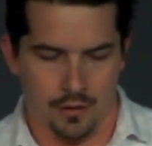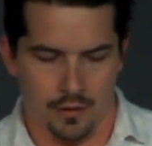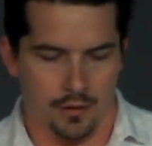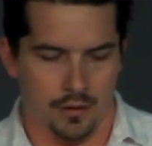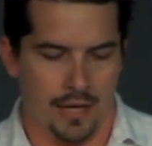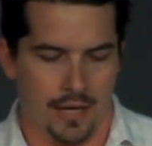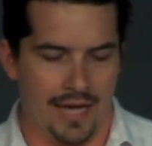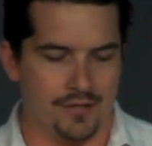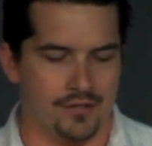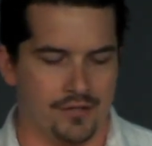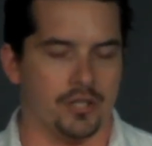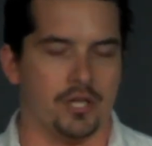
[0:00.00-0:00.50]

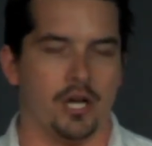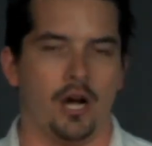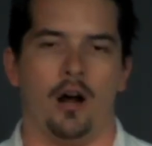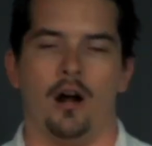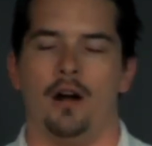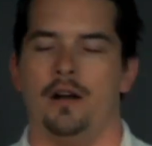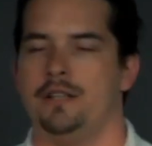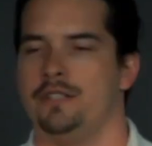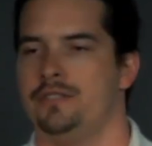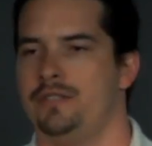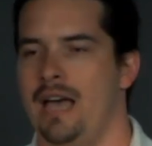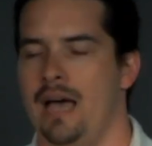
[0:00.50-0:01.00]
Issachar
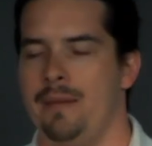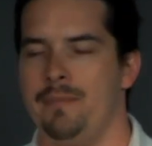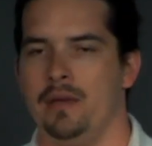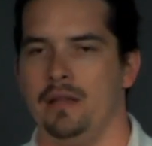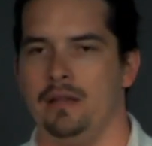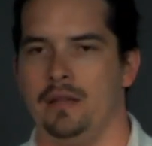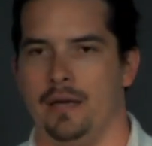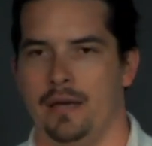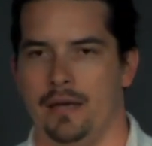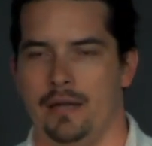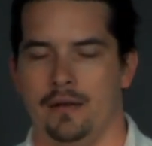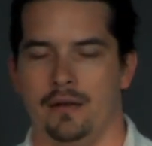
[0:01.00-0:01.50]
and
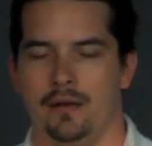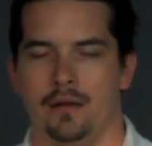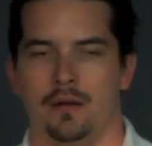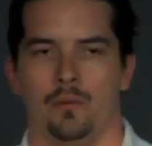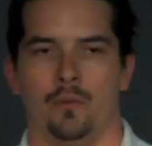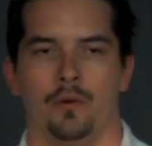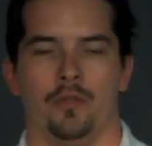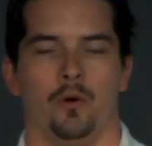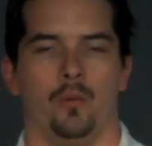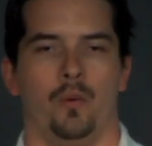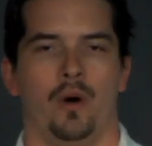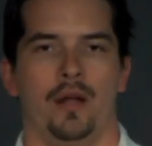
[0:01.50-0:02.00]
Zebulun were
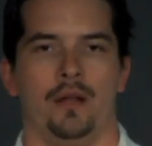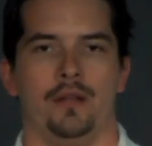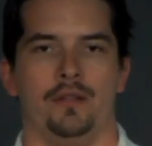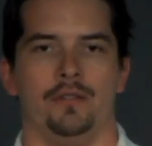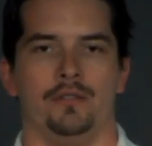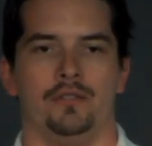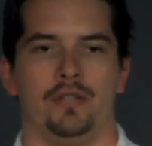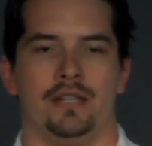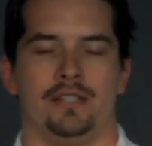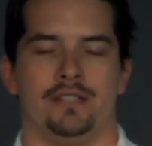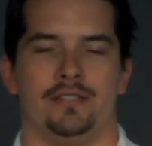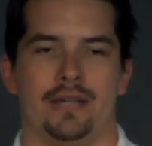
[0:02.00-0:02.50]
the ones
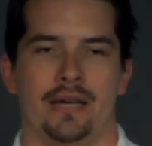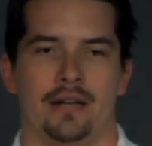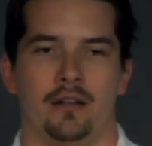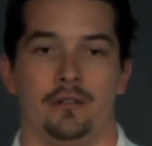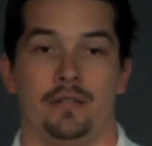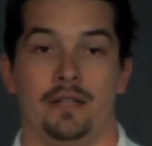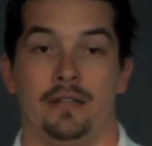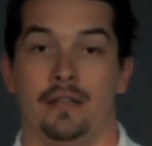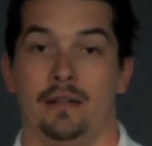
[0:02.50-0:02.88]
that settled in the